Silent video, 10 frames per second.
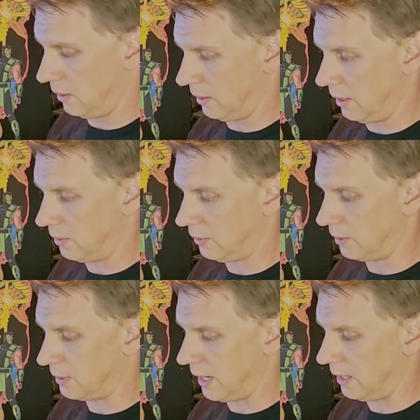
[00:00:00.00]
Now you
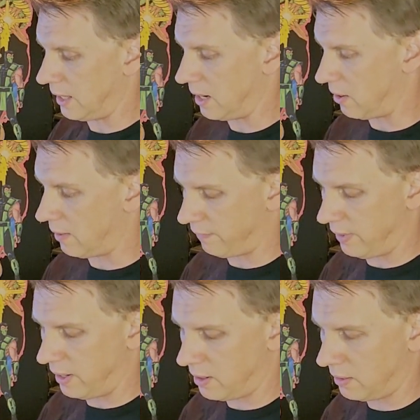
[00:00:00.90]
can take that off
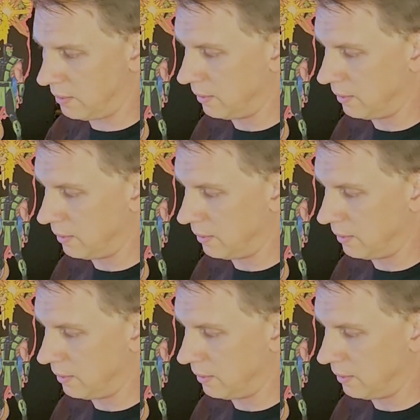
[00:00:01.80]
there,